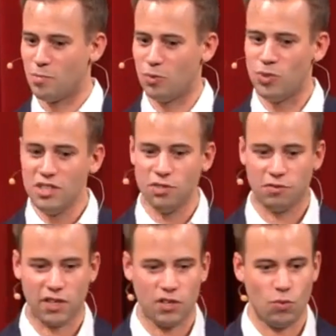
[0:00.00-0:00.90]
but we need to
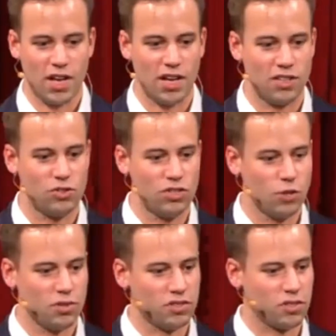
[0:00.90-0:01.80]
find a way to
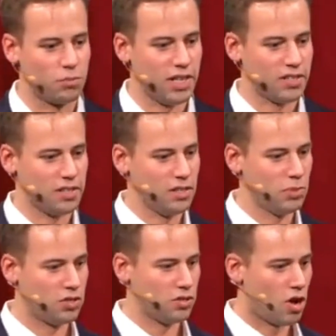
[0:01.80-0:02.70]
deal with this complexity
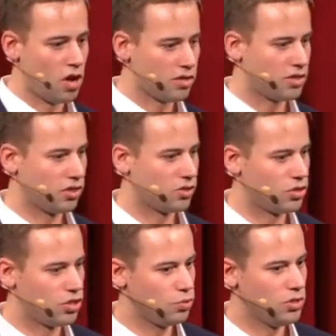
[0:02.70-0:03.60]
because all the
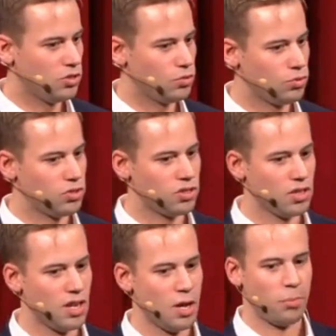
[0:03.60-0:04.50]
technologies we use,
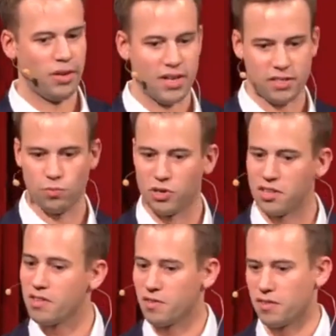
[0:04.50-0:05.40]
plus one
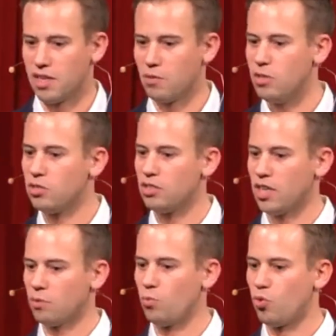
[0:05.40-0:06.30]
other thing, we
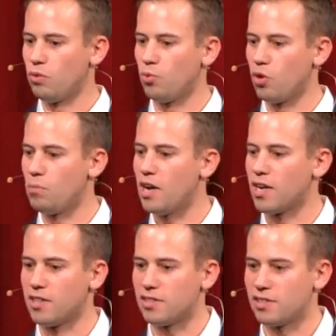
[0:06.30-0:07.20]
connect more and more
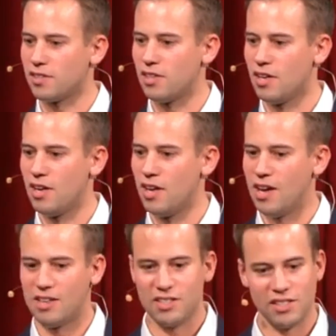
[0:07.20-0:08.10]
minds.
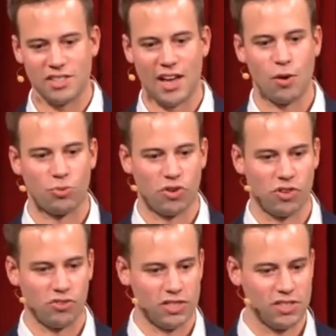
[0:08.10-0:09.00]
And this is how
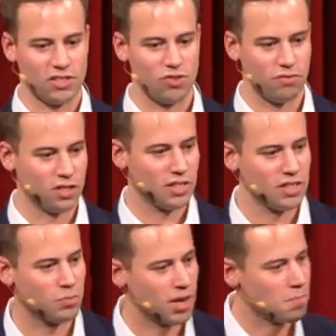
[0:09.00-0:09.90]
progress is driven,
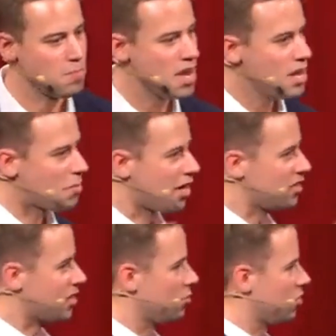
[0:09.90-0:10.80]
is by many
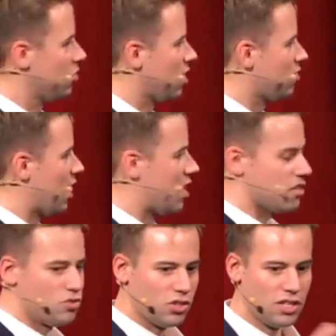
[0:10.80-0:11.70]
minds coming together
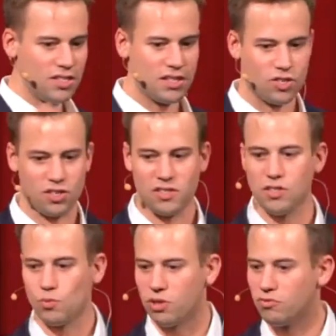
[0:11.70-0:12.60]
as an organization. This
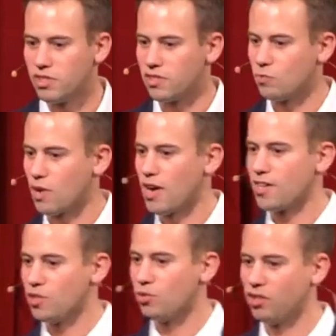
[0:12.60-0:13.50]
is one reason why
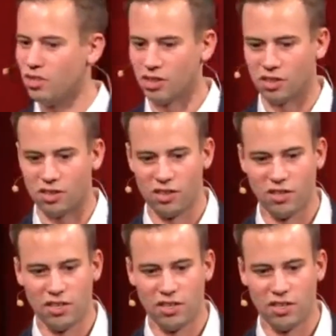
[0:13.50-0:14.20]
you are here.